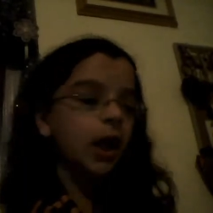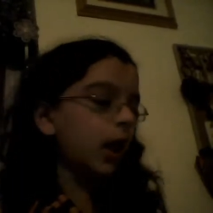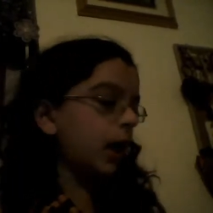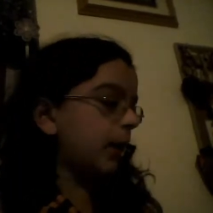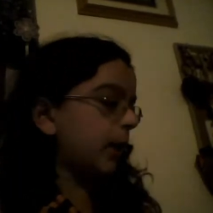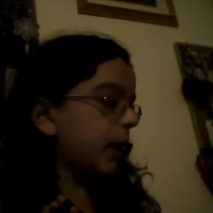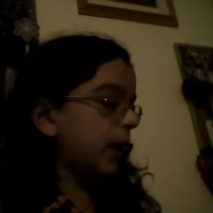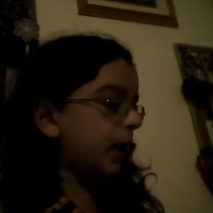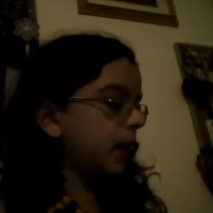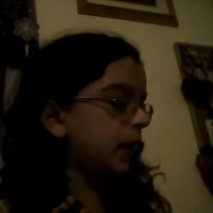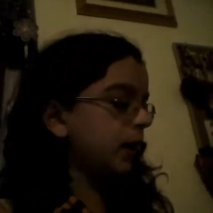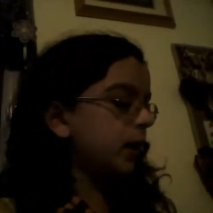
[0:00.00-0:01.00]
Anyway,
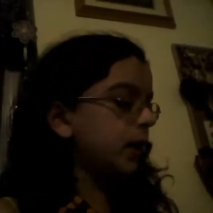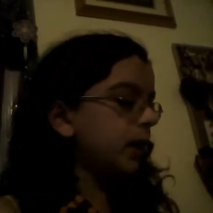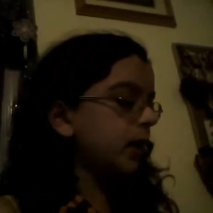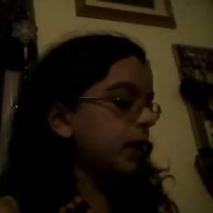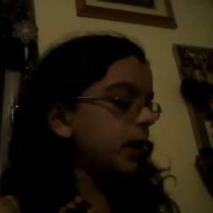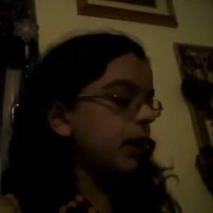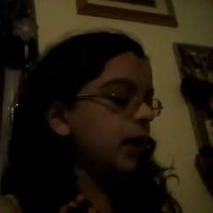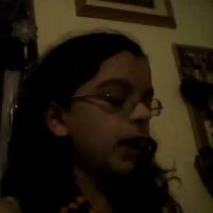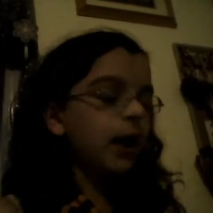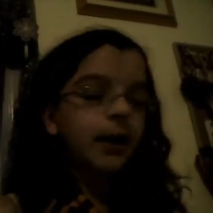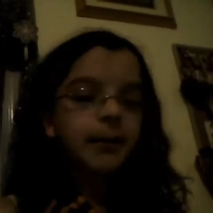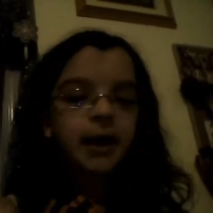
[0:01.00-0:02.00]

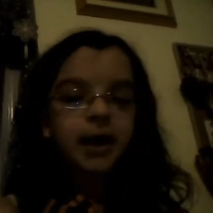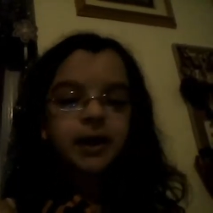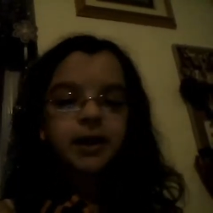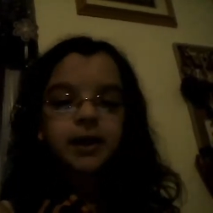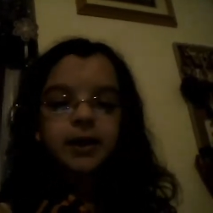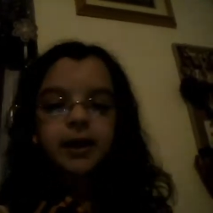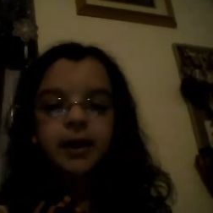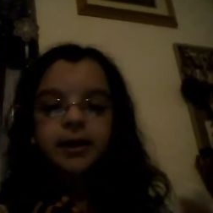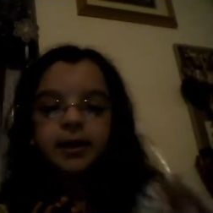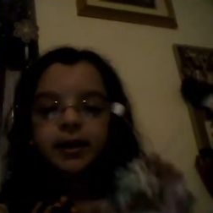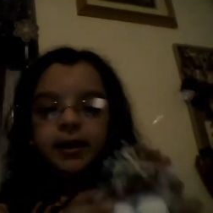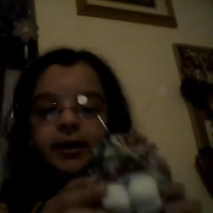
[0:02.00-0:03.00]
I made this.